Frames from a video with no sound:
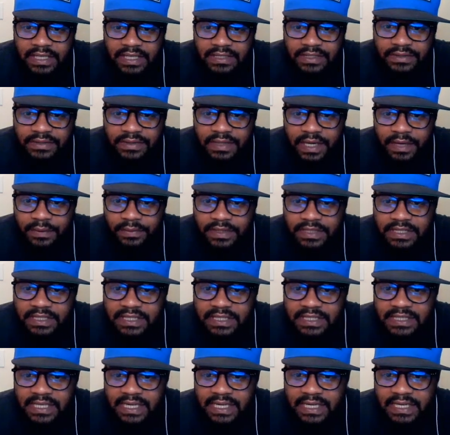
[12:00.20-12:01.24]
ninety-two dot one
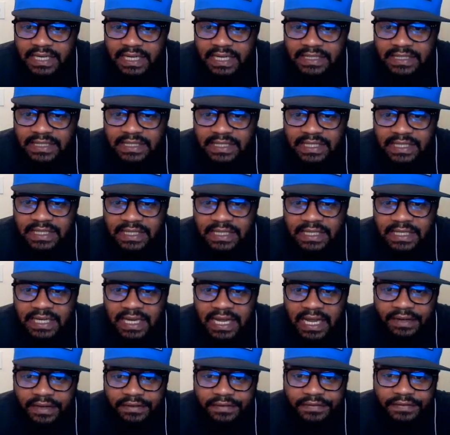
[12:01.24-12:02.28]
sixty-eight dot ten
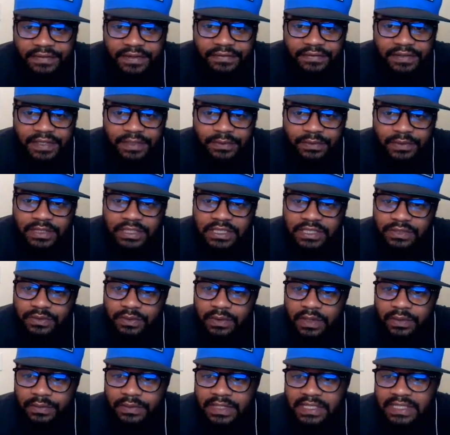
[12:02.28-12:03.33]
dot fifty, which is
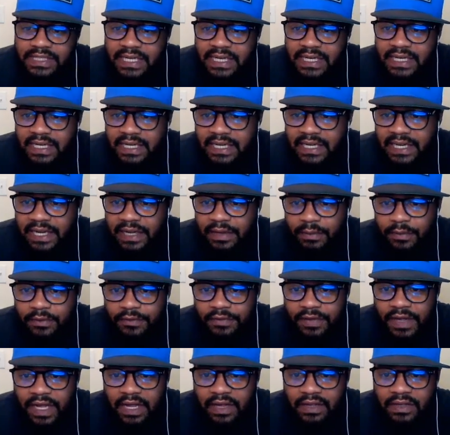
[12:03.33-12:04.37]
what we set in the YAML
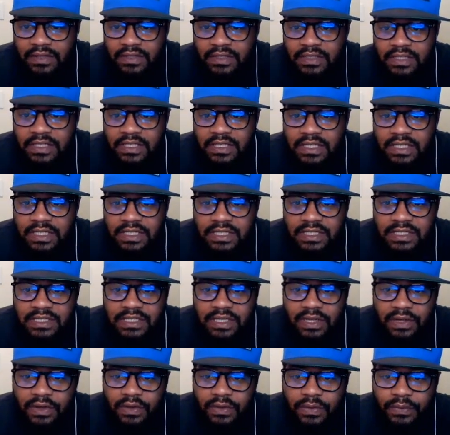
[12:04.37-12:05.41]
file.
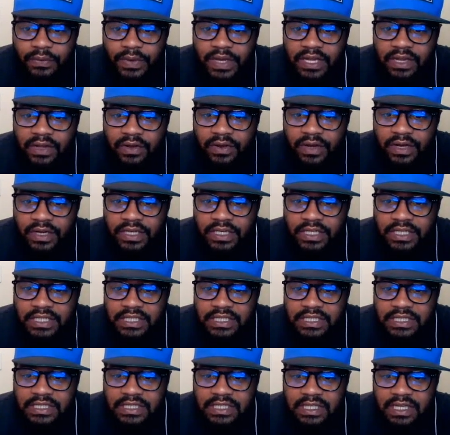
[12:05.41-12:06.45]
So we are
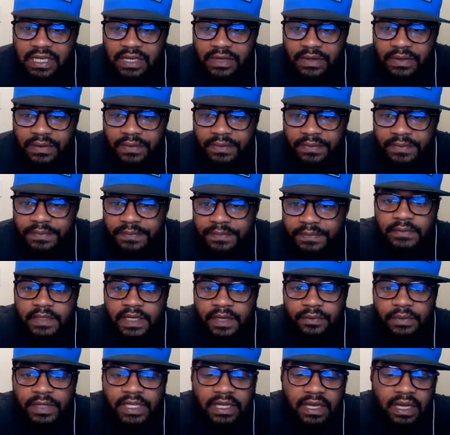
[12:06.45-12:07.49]
good to go.
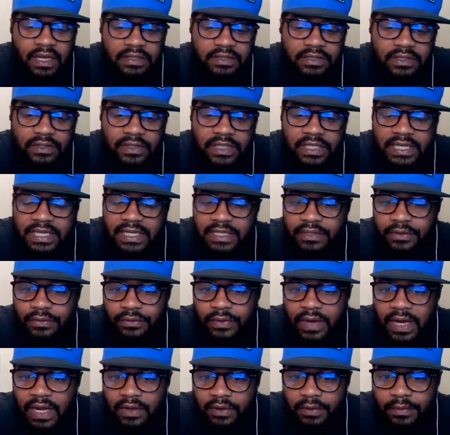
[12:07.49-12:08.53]
And we can also look at the
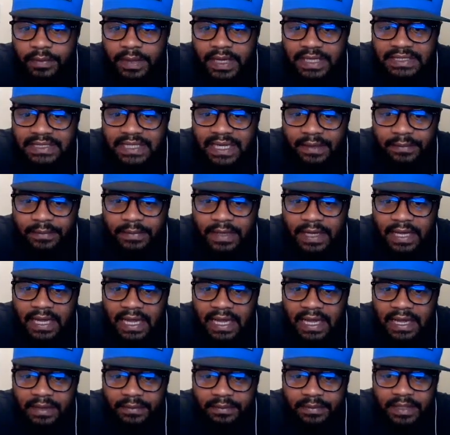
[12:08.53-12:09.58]
route by typing
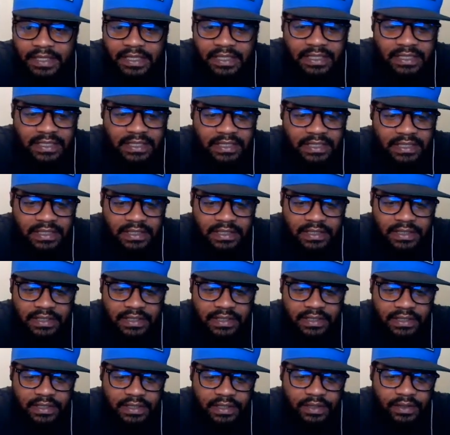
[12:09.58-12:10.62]
I P
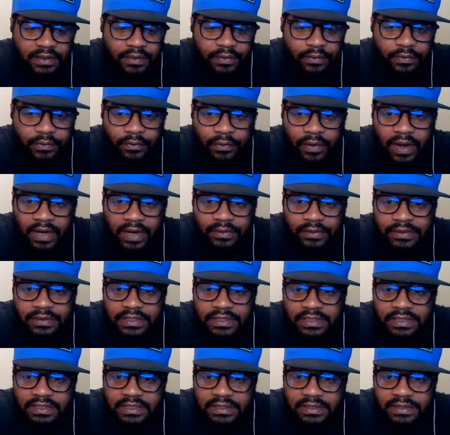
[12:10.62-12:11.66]

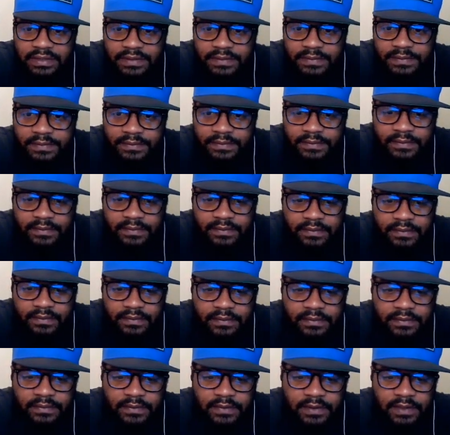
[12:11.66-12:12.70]
route
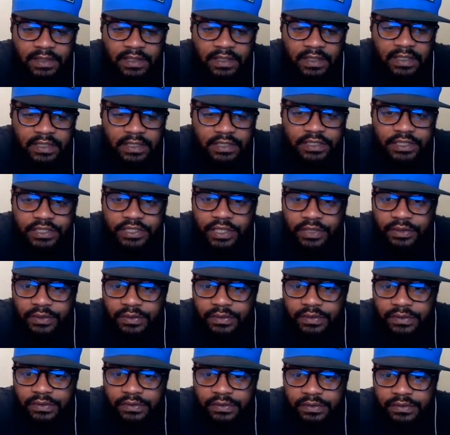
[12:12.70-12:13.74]
uh, show.